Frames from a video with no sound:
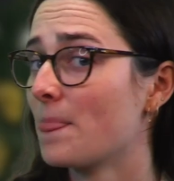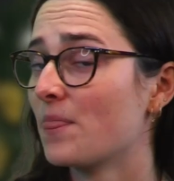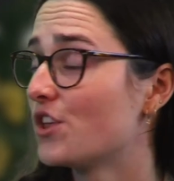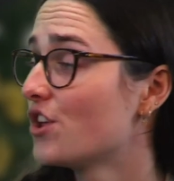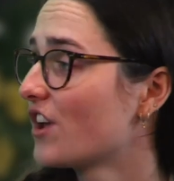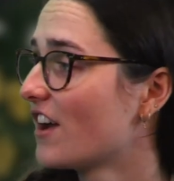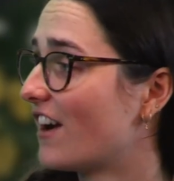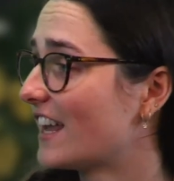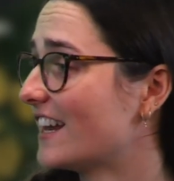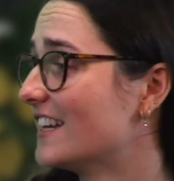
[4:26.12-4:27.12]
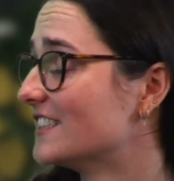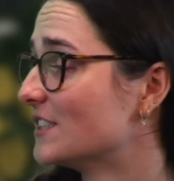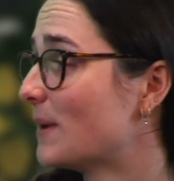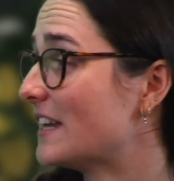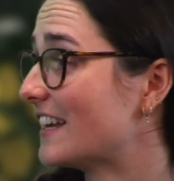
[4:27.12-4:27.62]
The UK
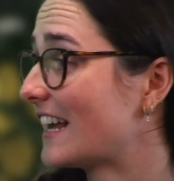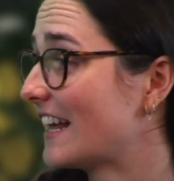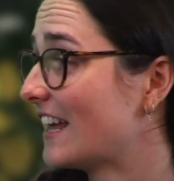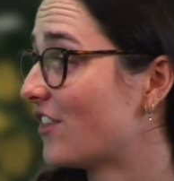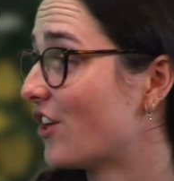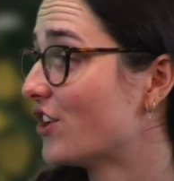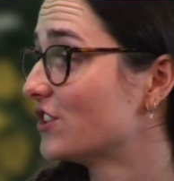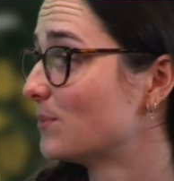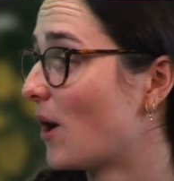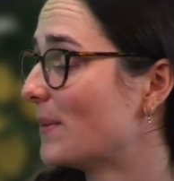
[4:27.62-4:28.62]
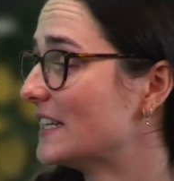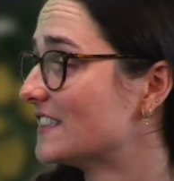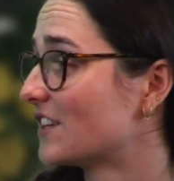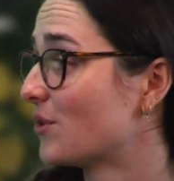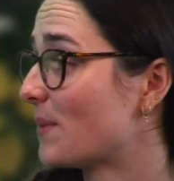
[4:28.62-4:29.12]
regulators made it clear that smart
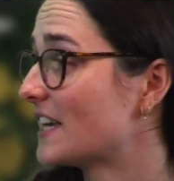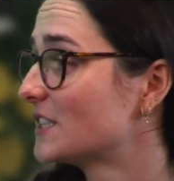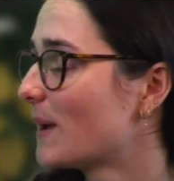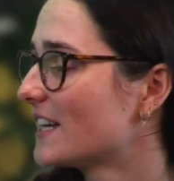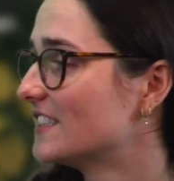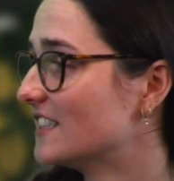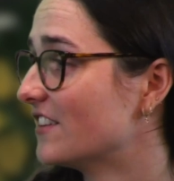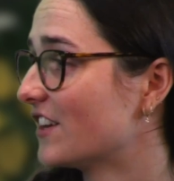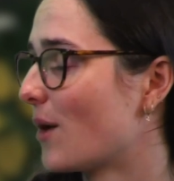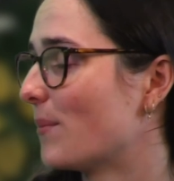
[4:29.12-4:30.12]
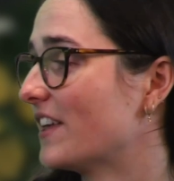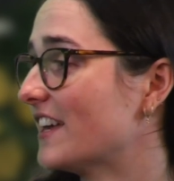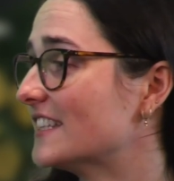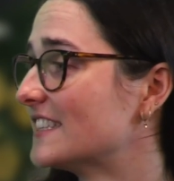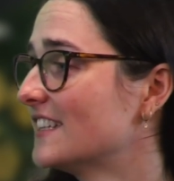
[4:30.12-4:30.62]
meters are going to be expected in the coming
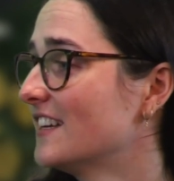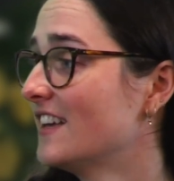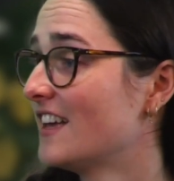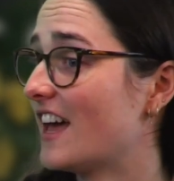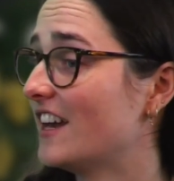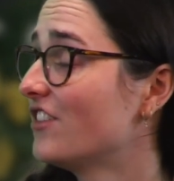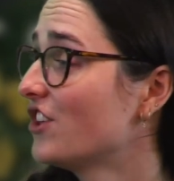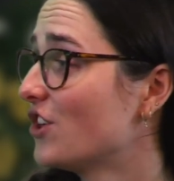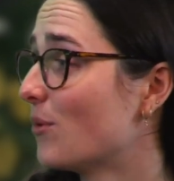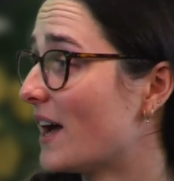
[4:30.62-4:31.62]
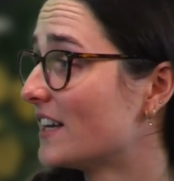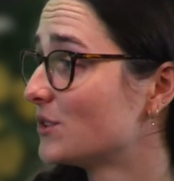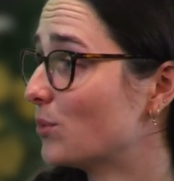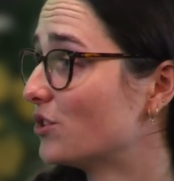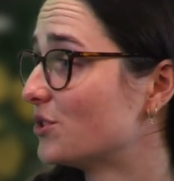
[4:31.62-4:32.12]
years, and in the
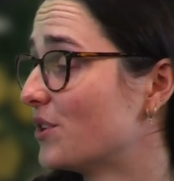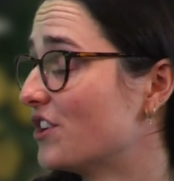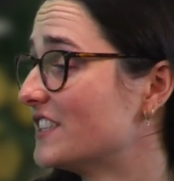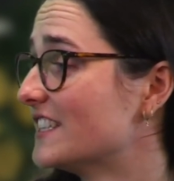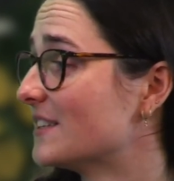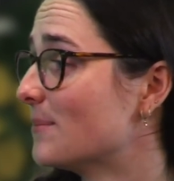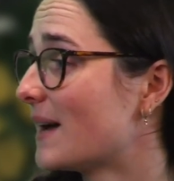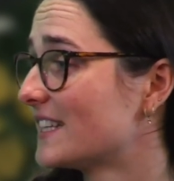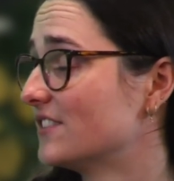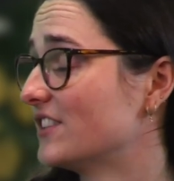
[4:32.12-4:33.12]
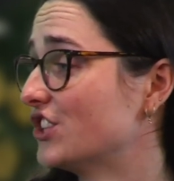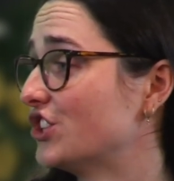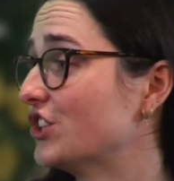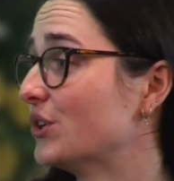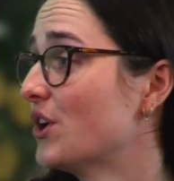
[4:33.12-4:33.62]
US, water purity is a massive
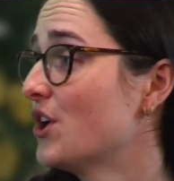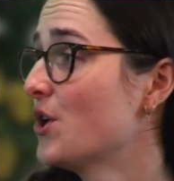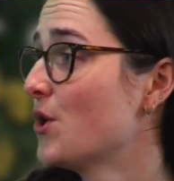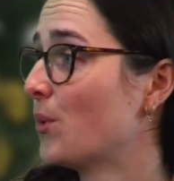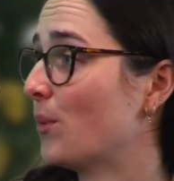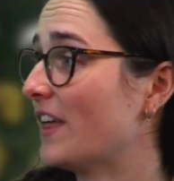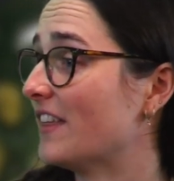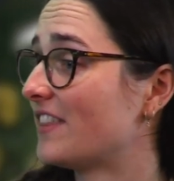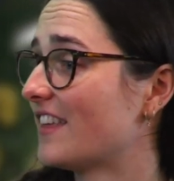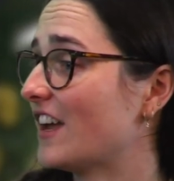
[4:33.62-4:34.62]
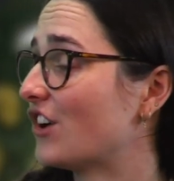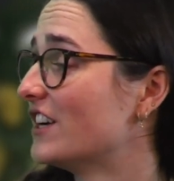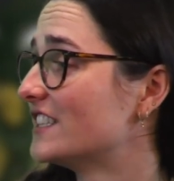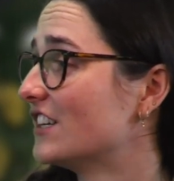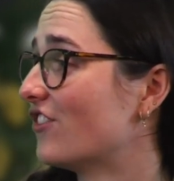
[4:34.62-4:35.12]
issue with
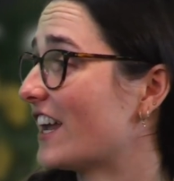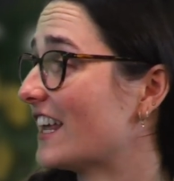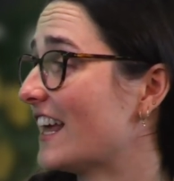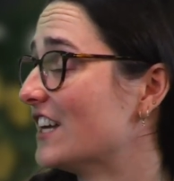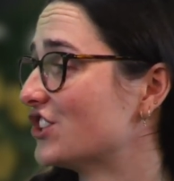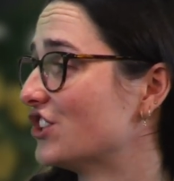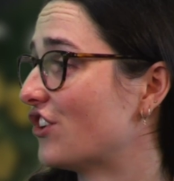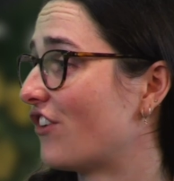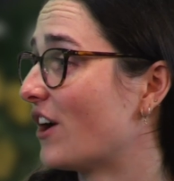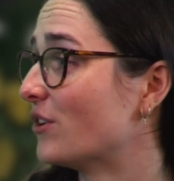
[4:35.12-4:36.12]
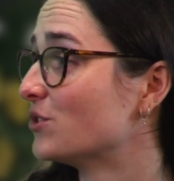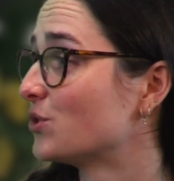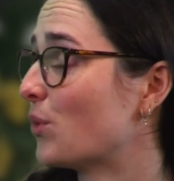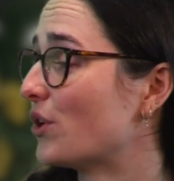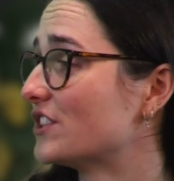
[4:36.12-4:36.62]
increasing regulation around
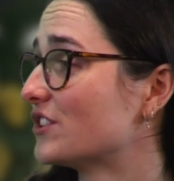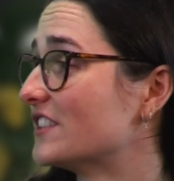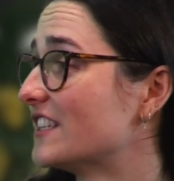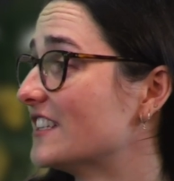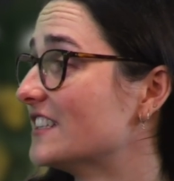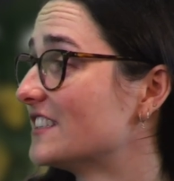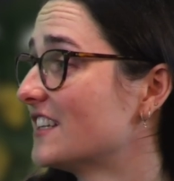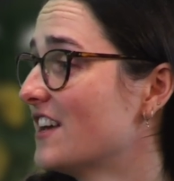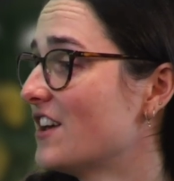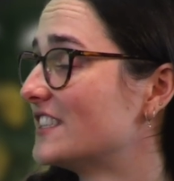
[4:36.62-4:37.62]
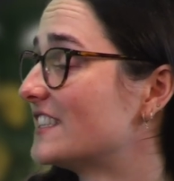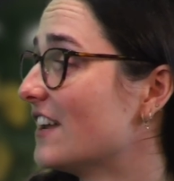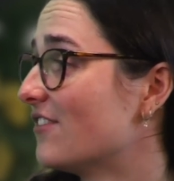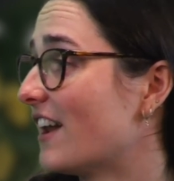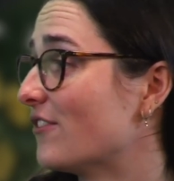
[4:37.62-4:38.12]
what is considered
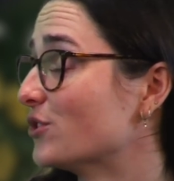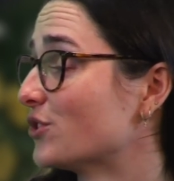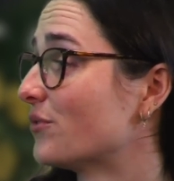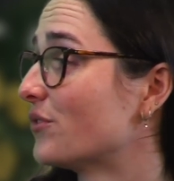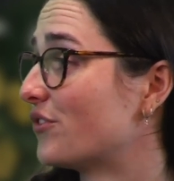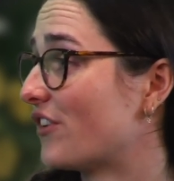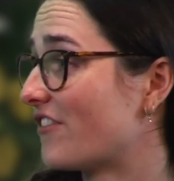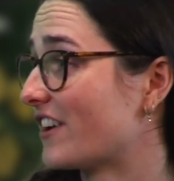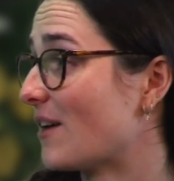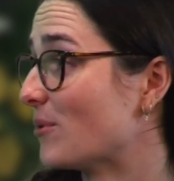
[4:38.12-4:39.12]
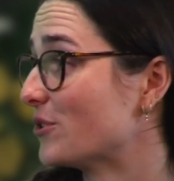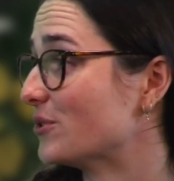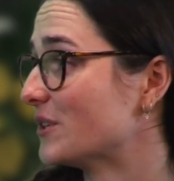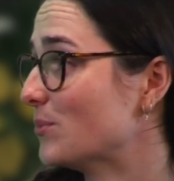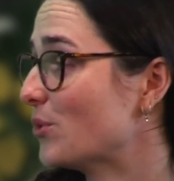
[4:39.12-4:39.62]
safe levels of forever
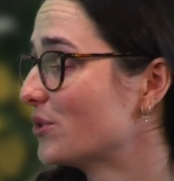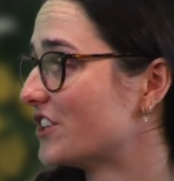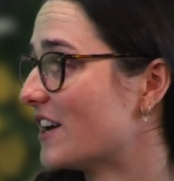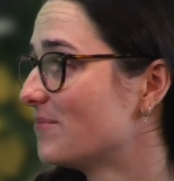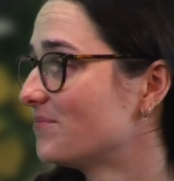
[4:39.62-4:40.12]
chemicals in water.